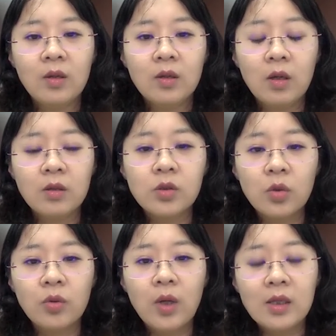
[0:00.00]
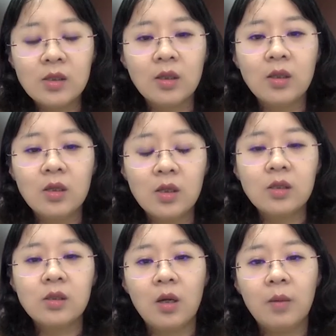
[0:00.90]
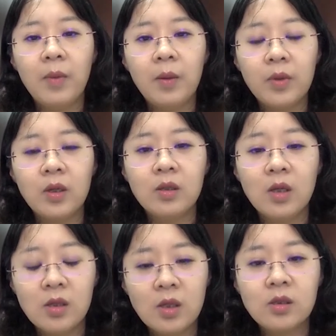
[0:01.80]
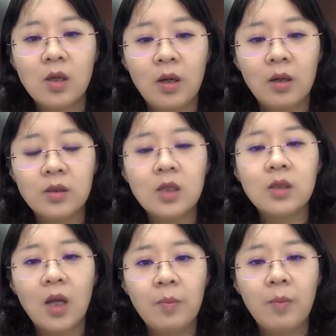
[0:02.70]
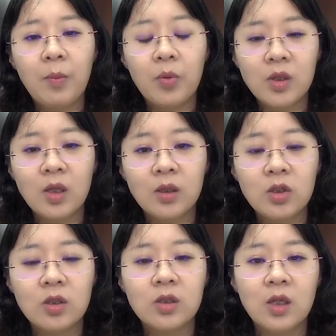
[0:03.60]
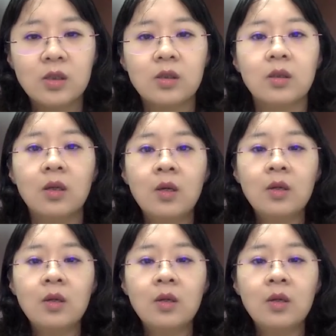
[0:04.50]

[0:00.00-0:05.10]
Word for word: Uh, so I think in this uh, my, in this uh, this time my presentation just uh,